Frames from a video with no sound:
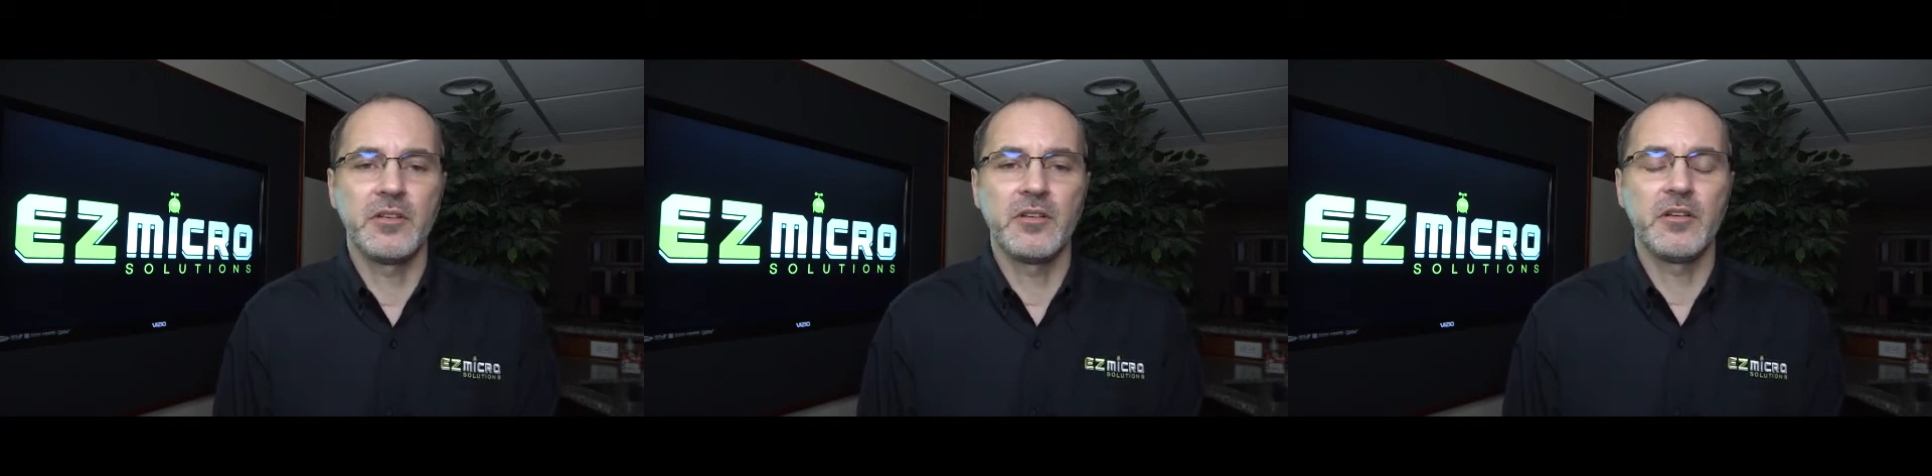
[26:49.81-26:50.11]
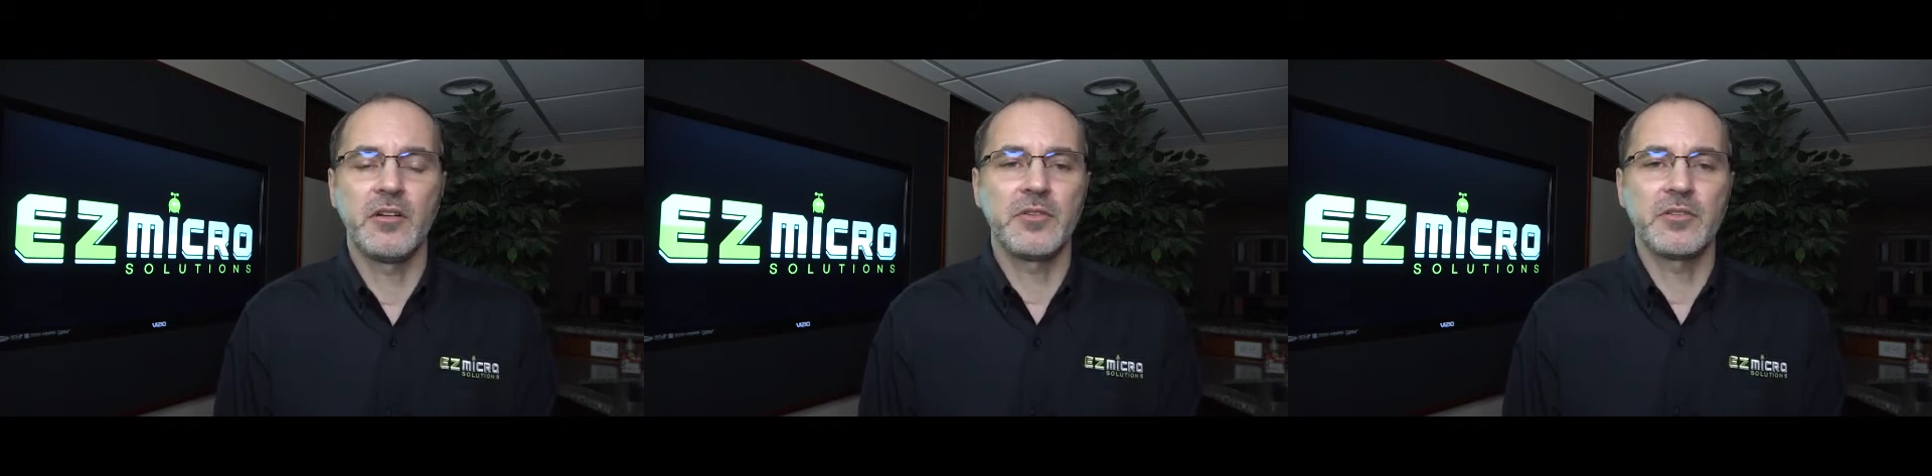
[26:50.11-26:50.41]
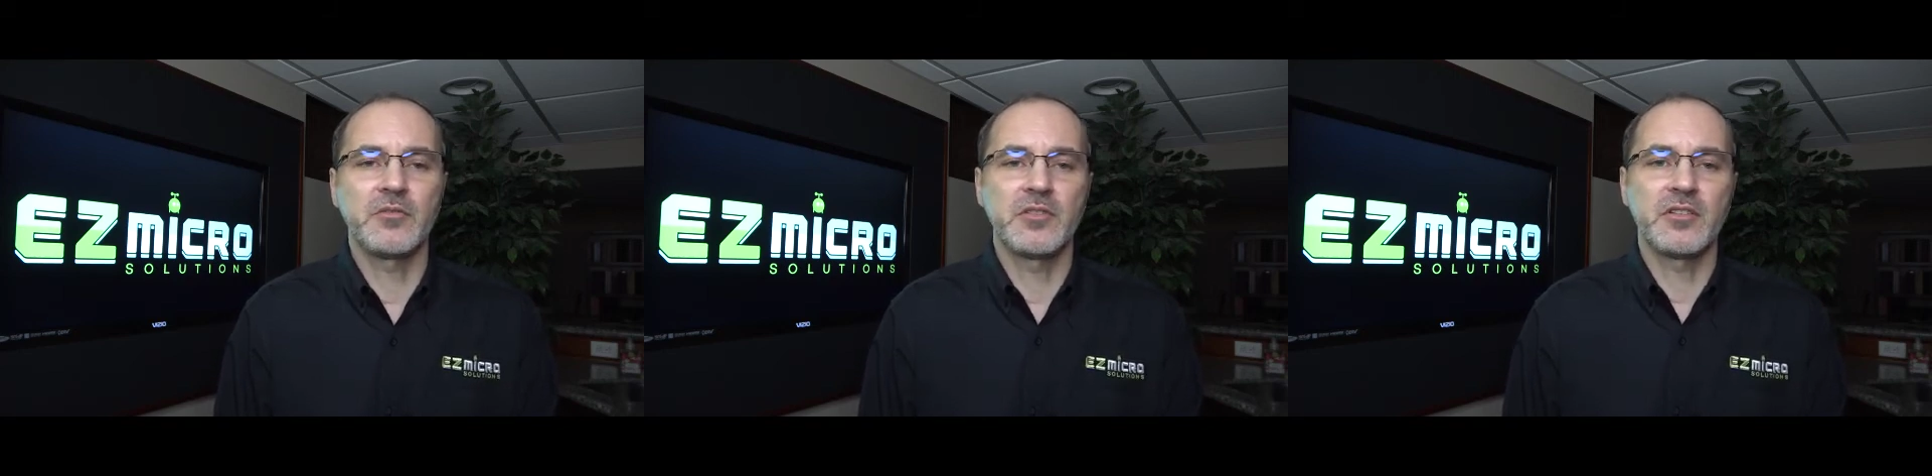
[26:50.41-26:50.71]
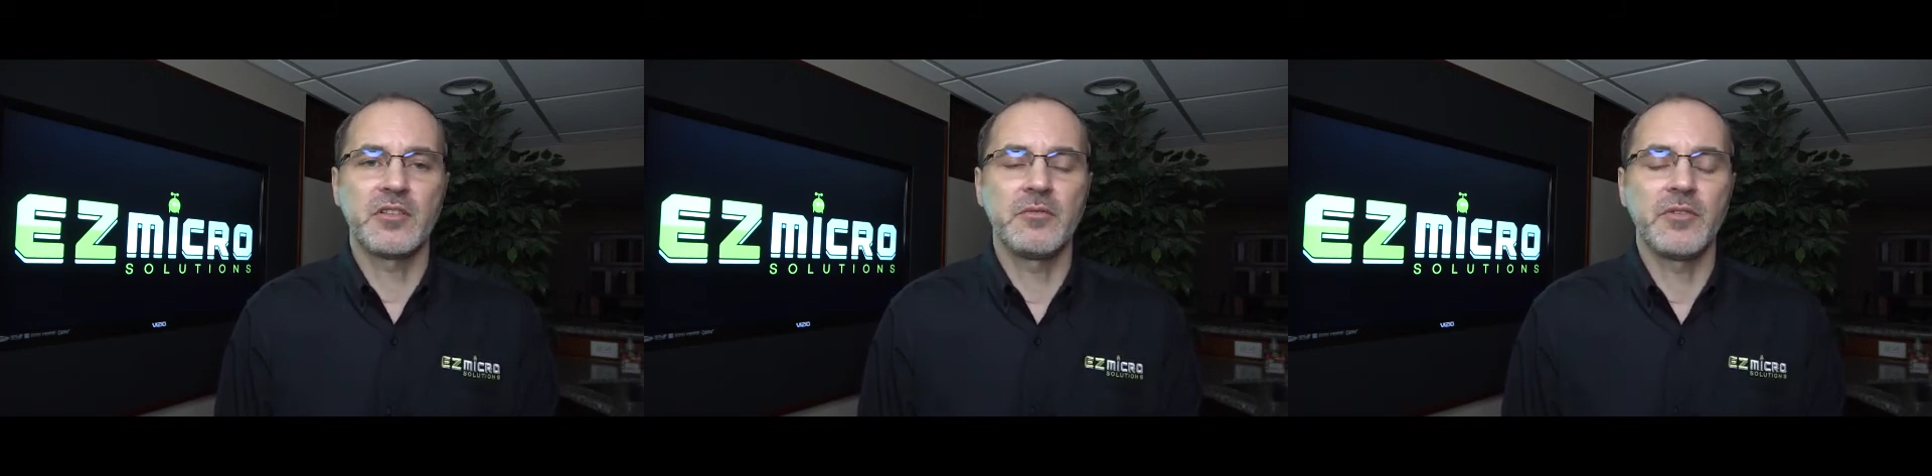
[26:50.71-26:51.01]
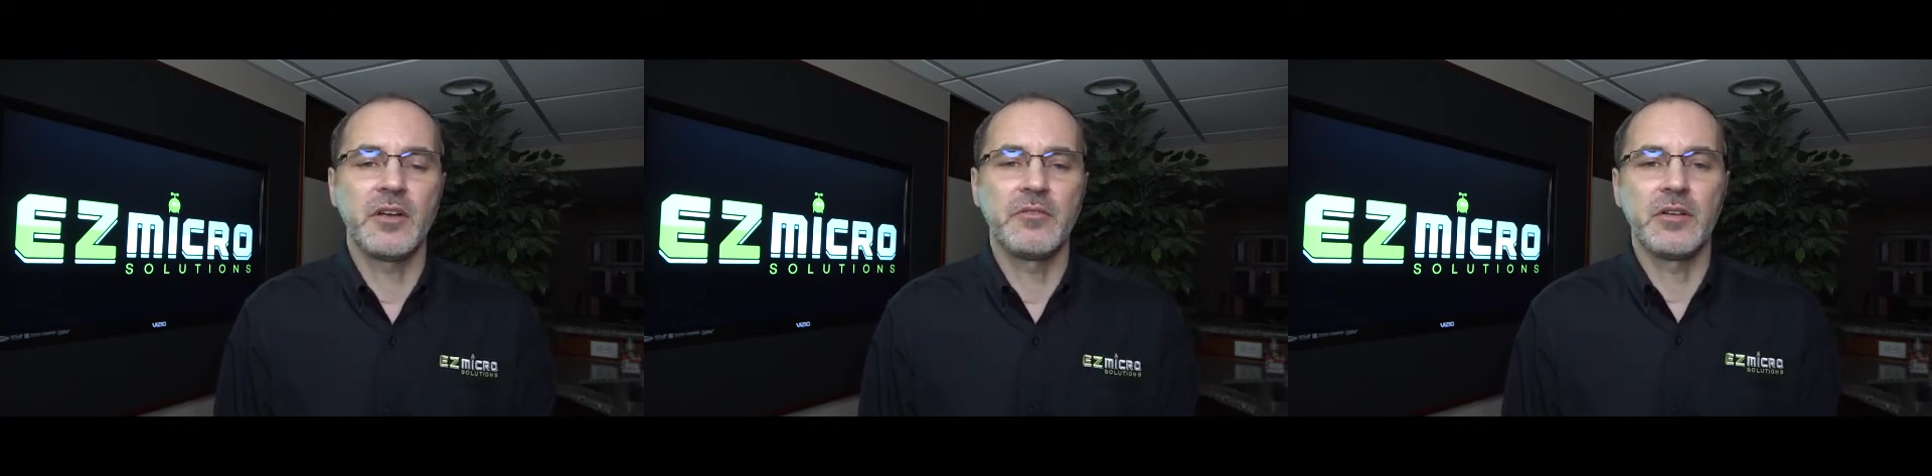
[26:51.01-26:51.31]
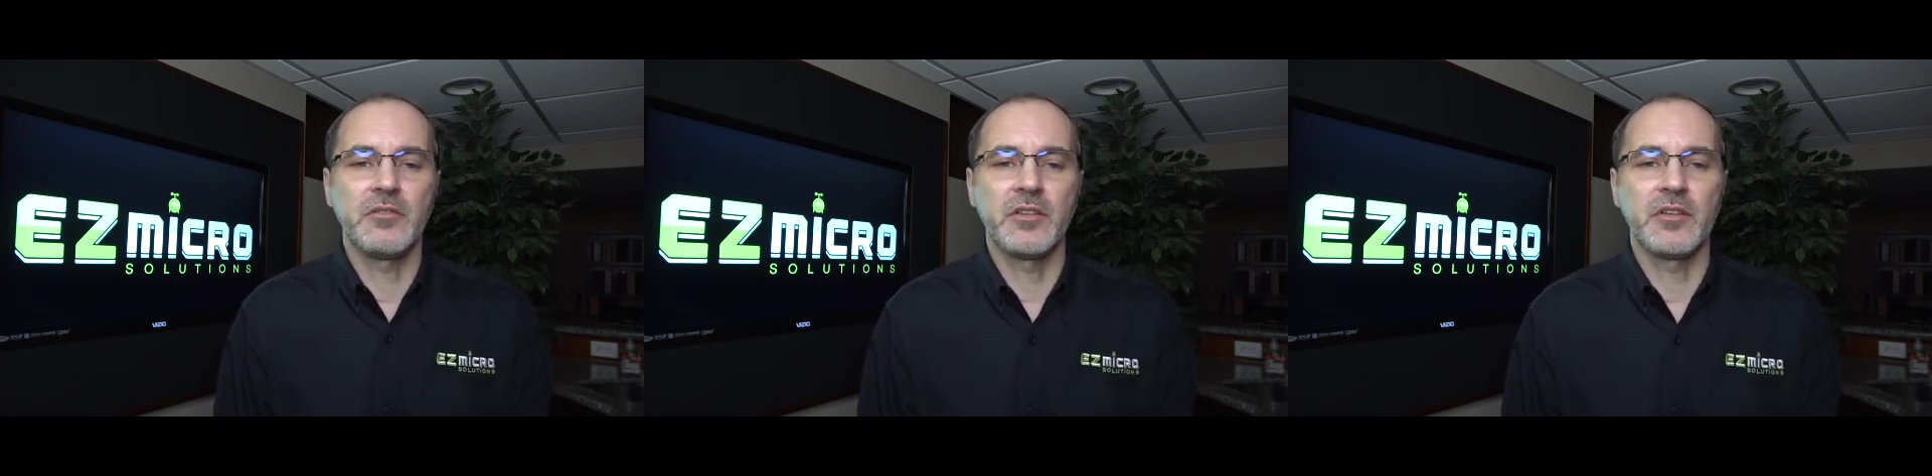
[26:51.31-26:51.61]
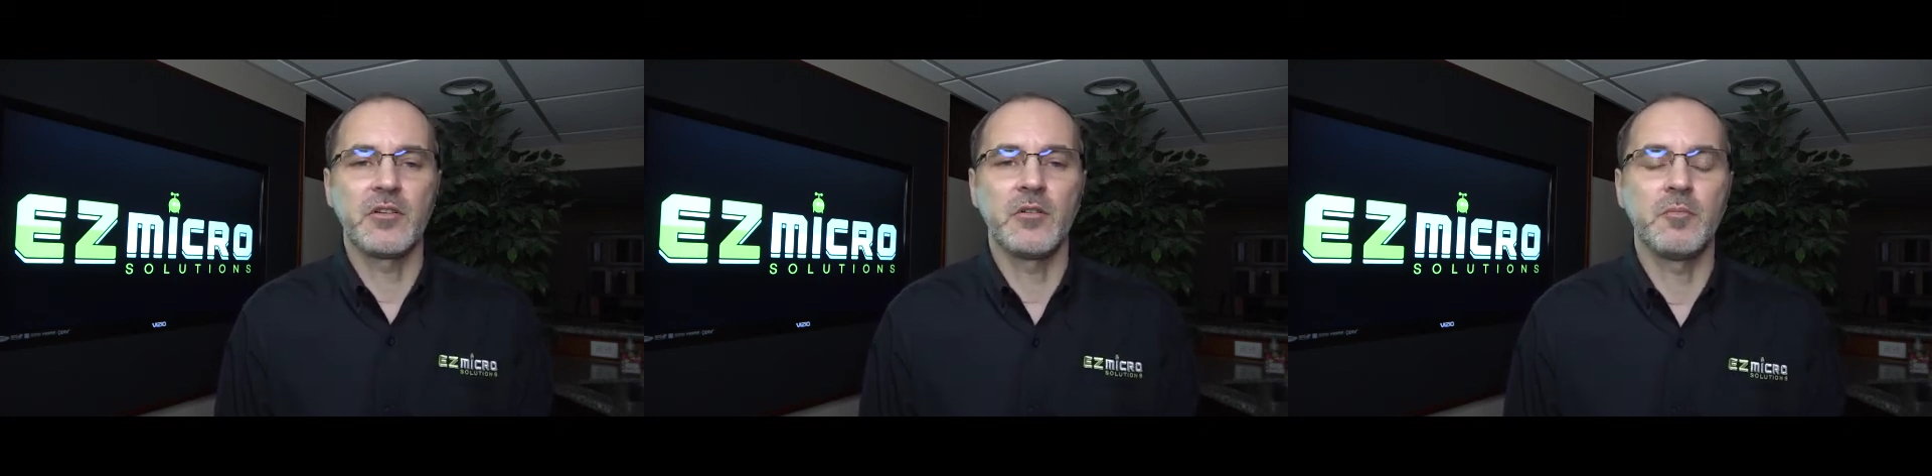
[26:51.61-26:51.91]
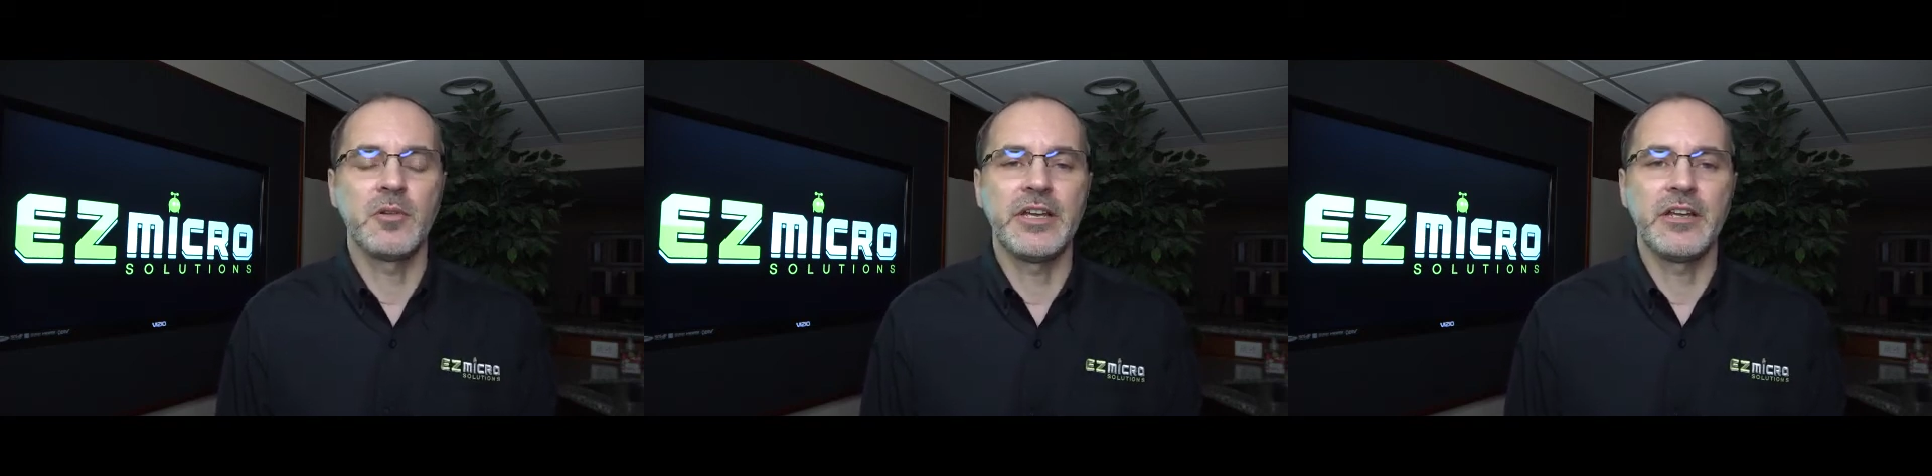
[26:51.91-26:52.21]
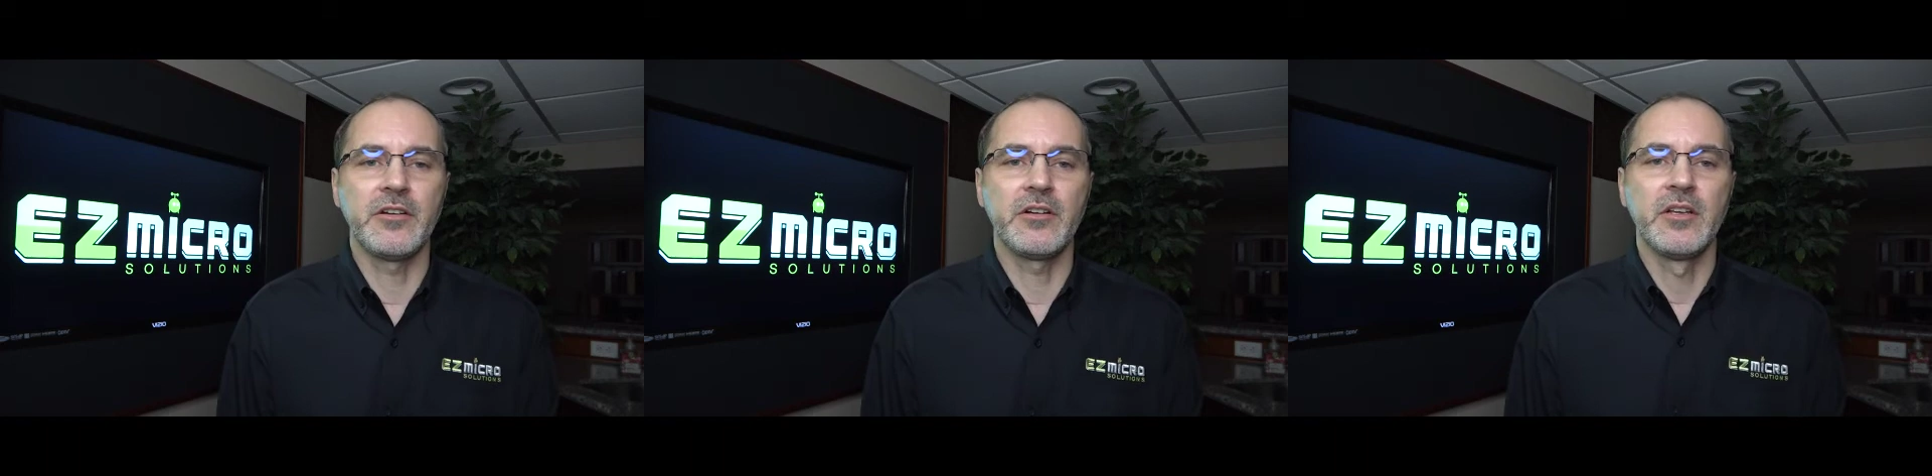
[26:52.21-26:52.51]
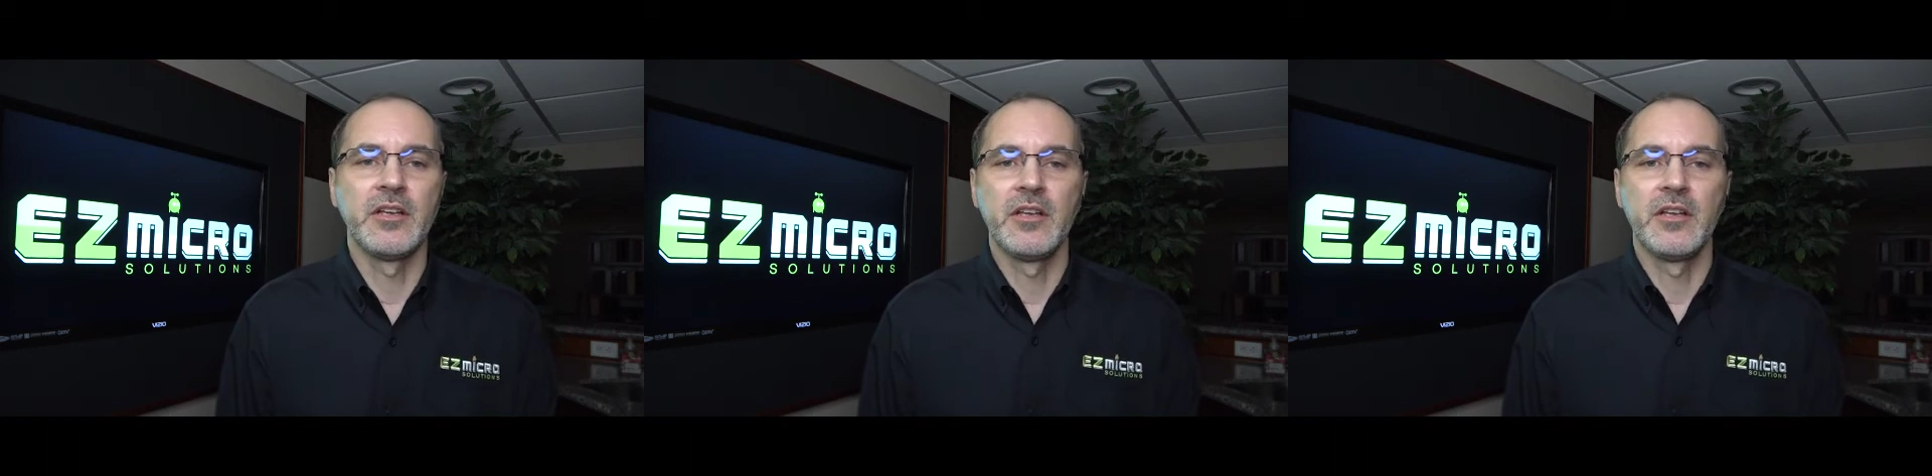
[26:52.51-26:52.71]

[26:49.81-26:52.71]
in Office 365. They have a thing called Planner.